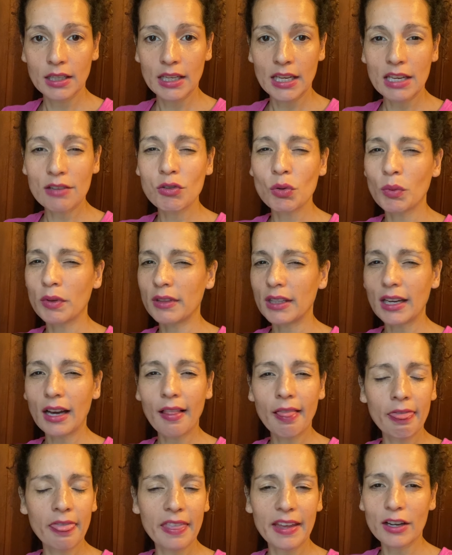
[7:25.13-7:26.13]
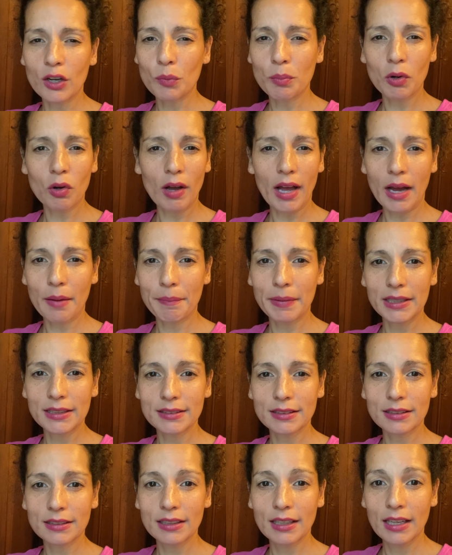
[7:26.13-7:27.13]
even when the unthinkable
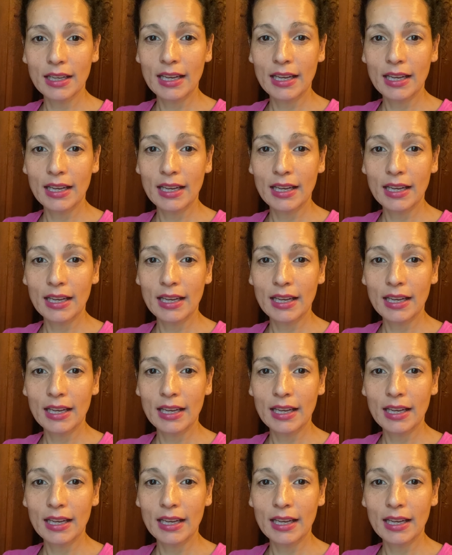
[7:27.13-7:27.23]
happens.